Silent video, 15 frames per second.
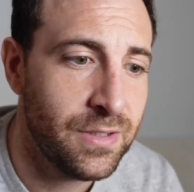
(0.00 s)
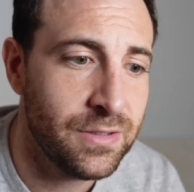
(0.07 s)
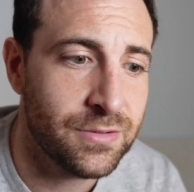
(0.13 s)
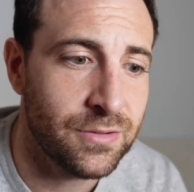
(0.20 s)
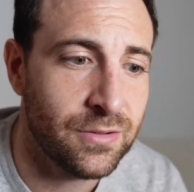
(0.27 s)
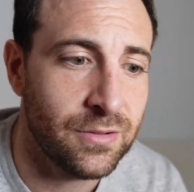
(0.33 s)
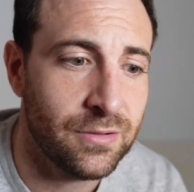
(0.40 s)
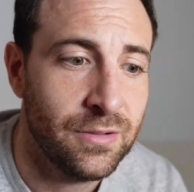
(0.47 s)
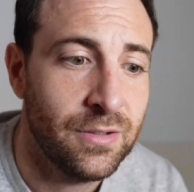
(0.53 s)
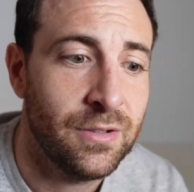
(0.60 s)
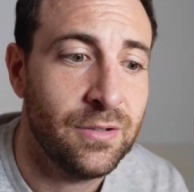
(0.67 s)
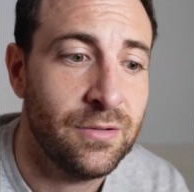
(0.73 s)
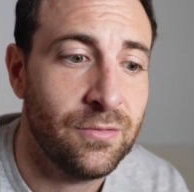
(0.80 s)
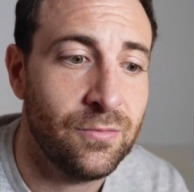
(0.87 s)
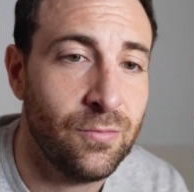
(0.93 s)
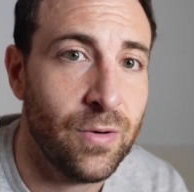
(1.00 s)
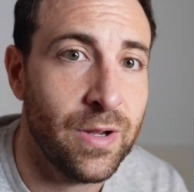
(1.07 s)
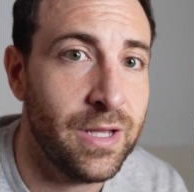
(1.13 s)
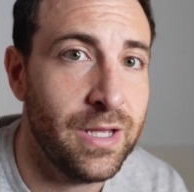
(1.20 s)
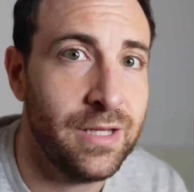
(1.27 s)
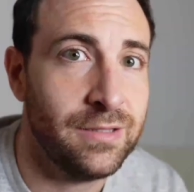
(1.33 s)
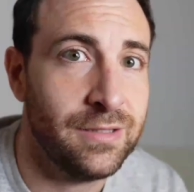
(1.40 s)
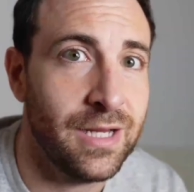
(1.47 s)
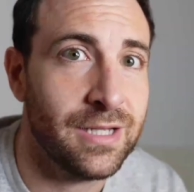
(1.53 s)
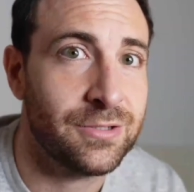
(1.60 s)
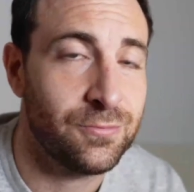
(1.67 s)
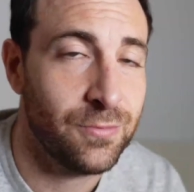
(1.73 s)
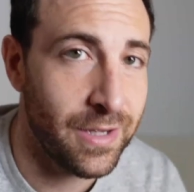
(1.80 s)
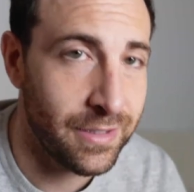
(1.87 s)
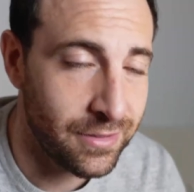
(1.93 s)
are way less
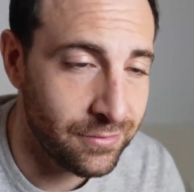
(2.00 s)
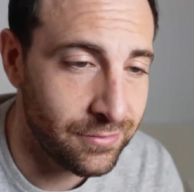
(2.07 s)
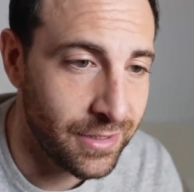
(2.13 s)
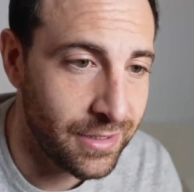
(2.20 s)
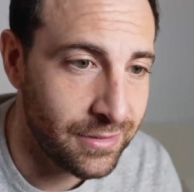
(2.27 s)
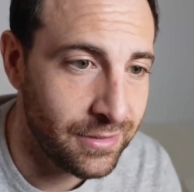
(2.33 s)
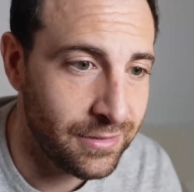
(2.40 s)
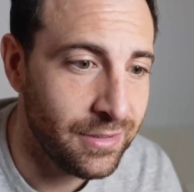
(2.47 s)
regulated